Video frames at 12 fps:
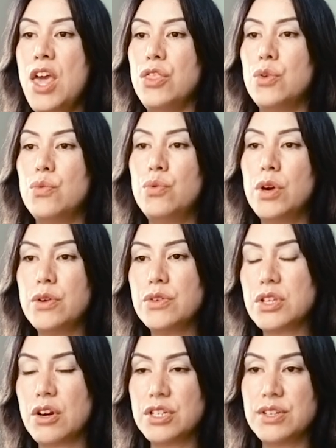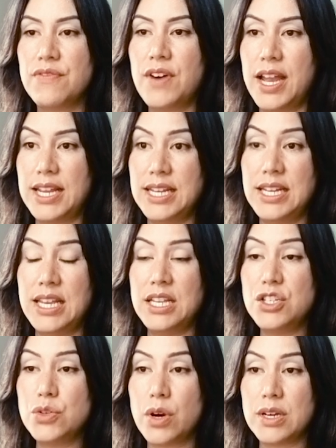The rows are divided
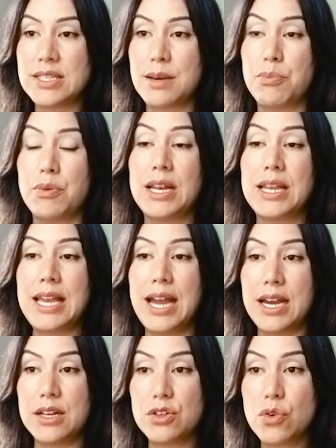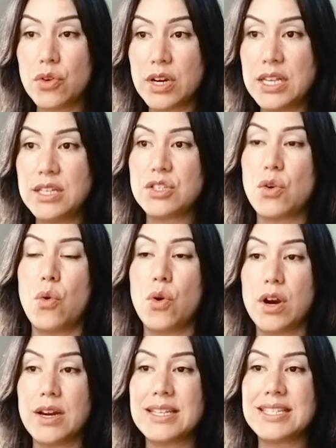into our separate categories
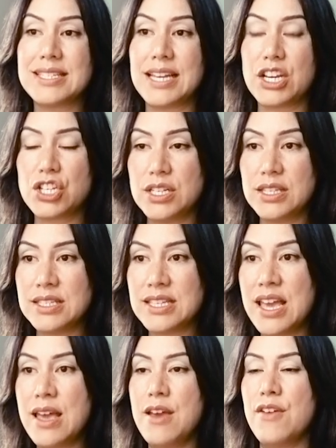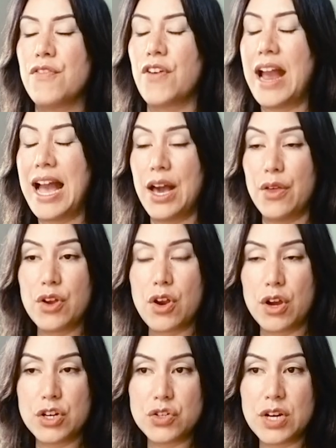or sections for how the
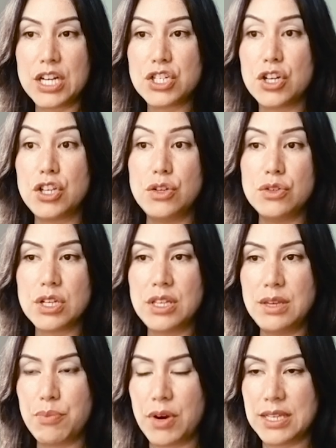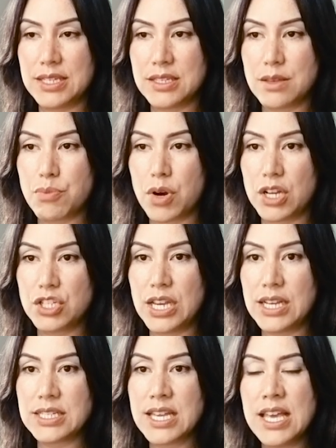contractor usually prices the
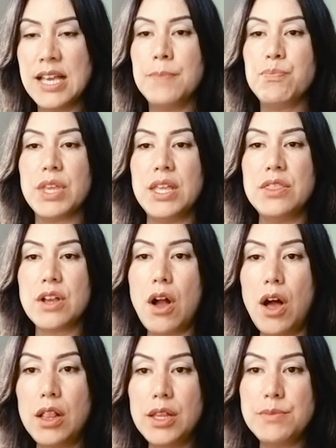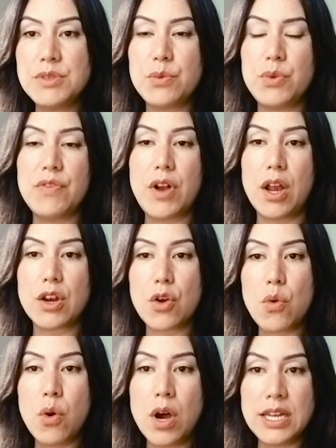project. In the columns, we've got
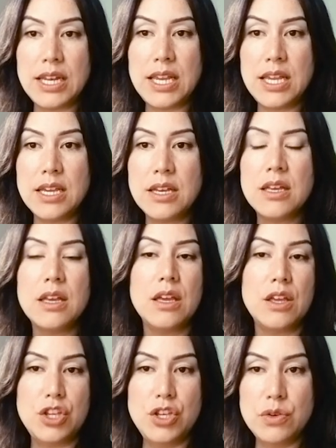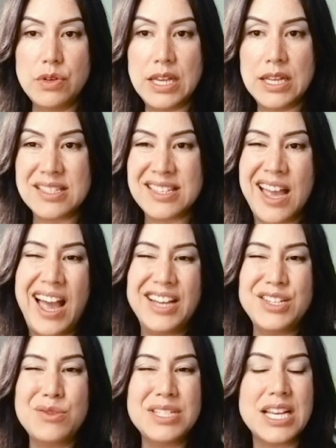quantity, units. I
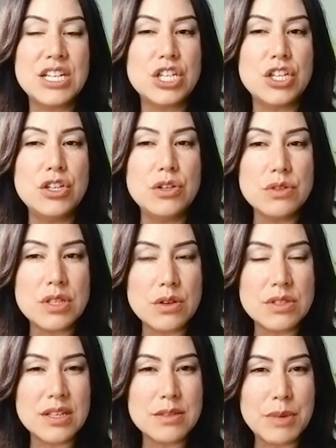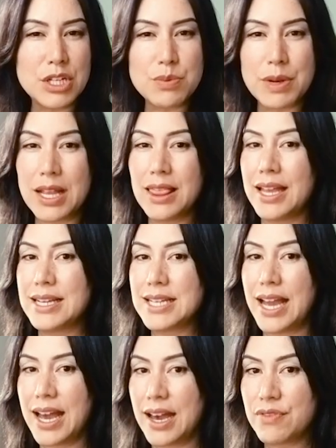don't tend to use those as much, but I like to
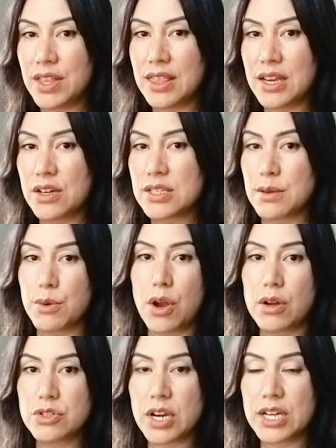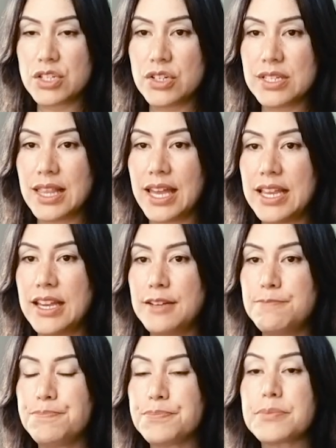have it there. Some contractors like it.